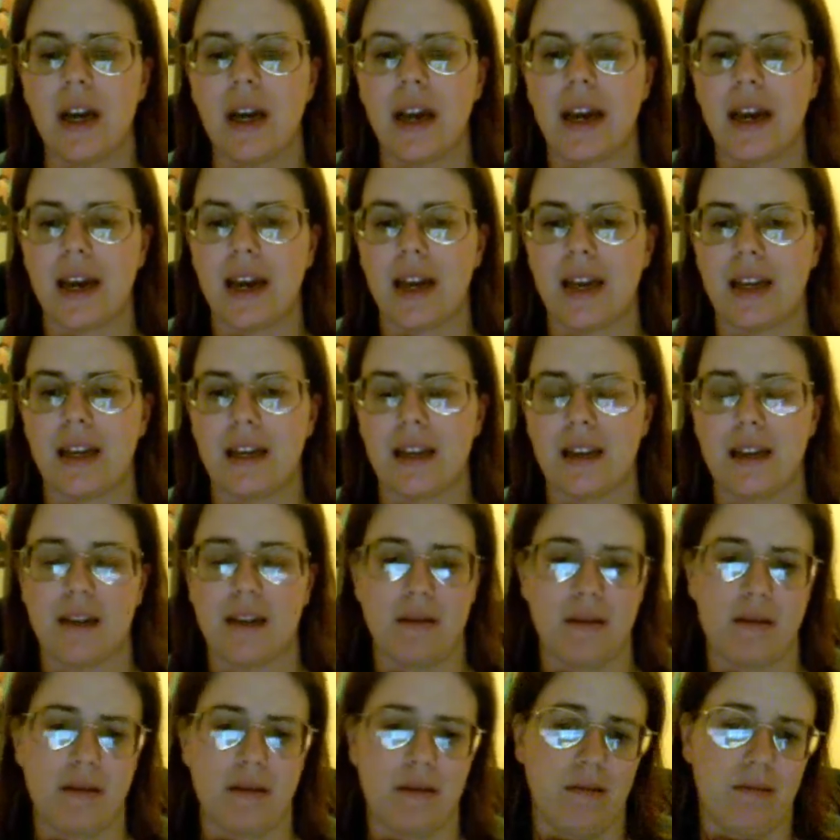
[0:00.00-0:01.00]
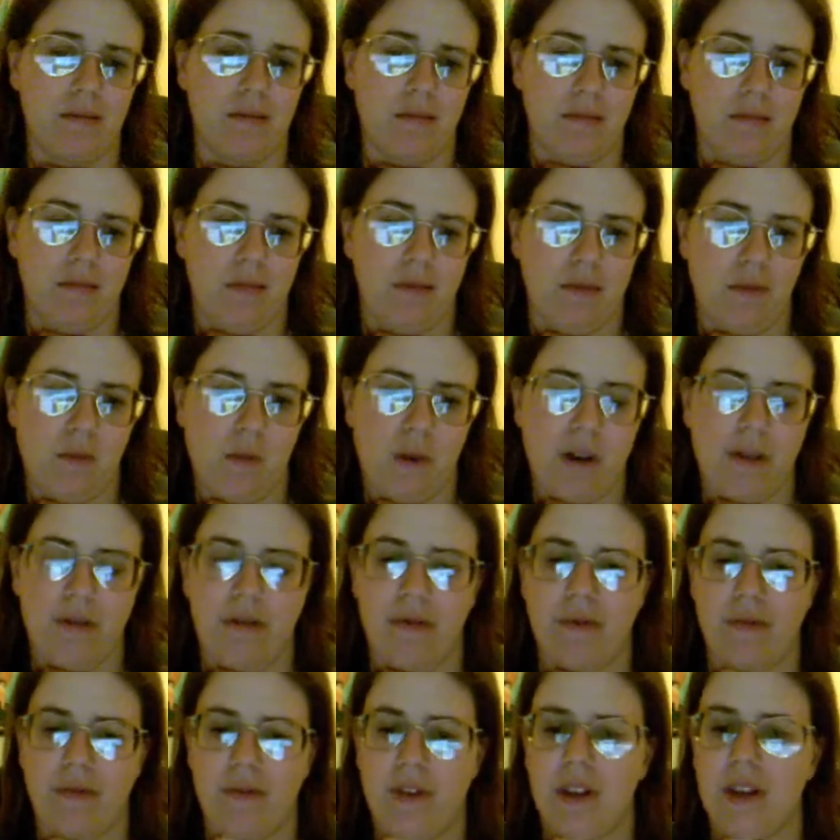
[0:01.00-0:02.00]
and, you know, what
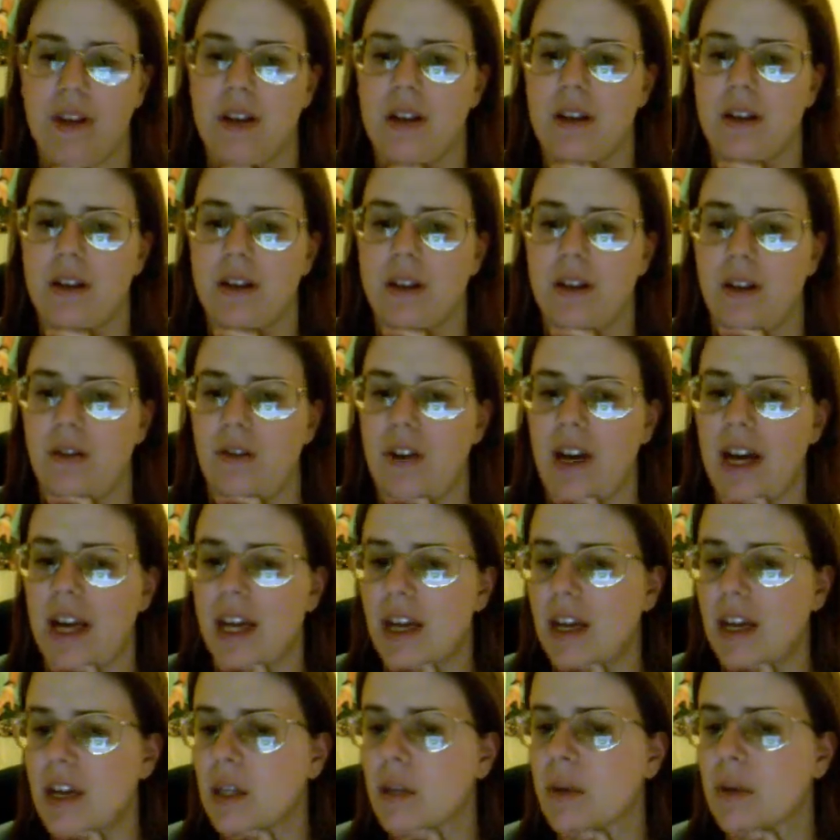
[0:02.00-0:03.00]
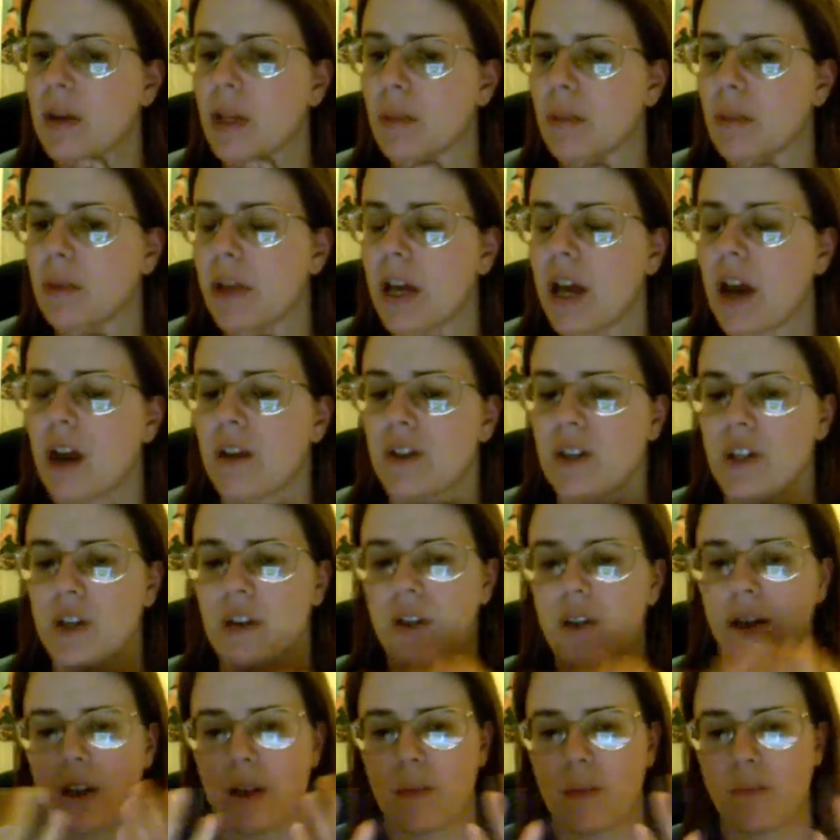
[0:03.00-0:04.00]
if the Vikings make the playoffs, and
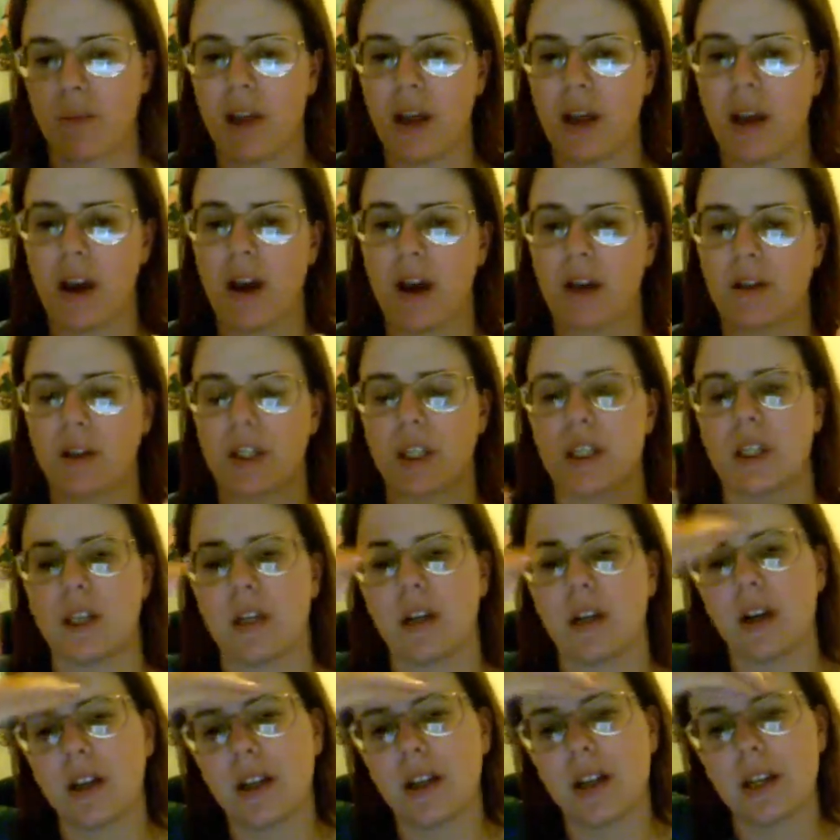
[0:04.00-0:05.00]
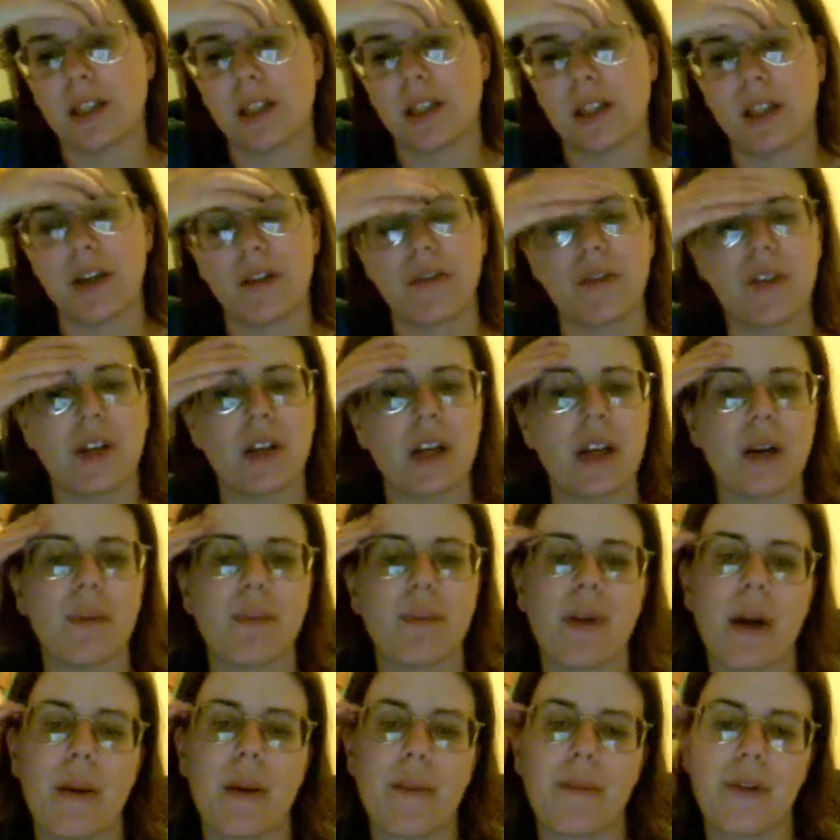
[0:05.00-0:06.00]
you got the playoffs and all that stuff, and you got to
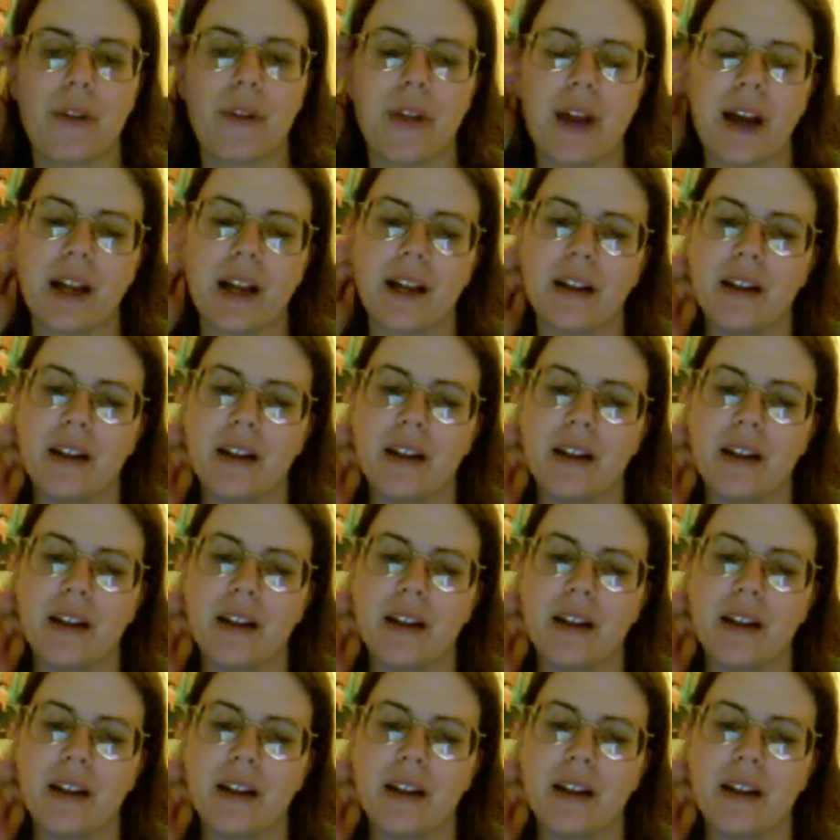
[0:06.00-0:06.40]
prep for that.